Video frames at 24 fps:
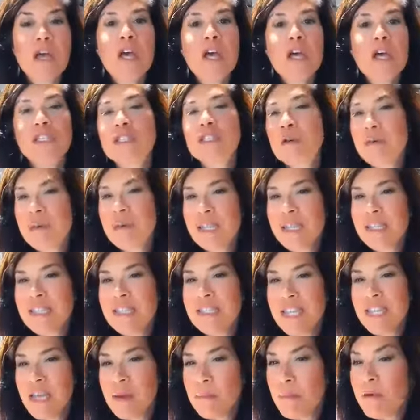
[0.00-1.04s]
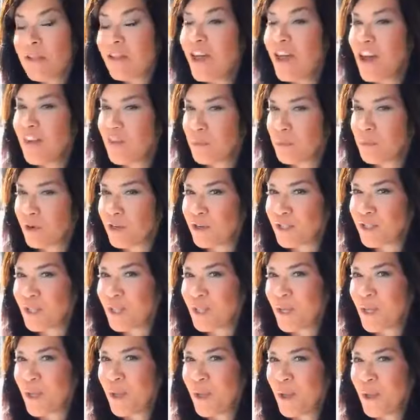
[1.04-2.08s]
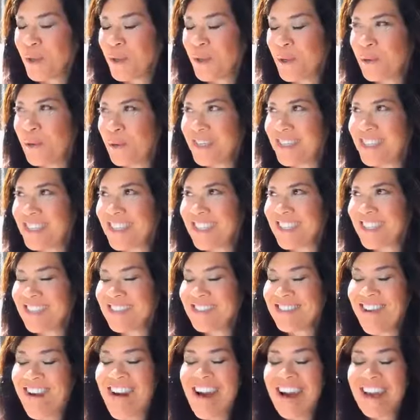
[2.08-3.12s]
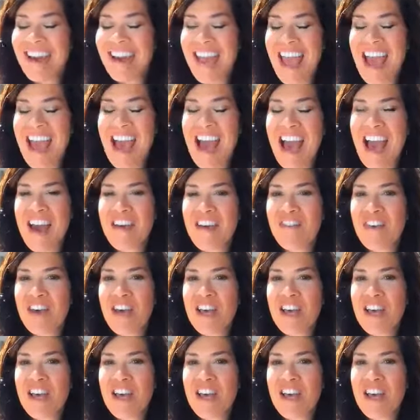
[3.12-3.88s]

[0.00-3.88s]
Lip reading: So an example of a person who does not have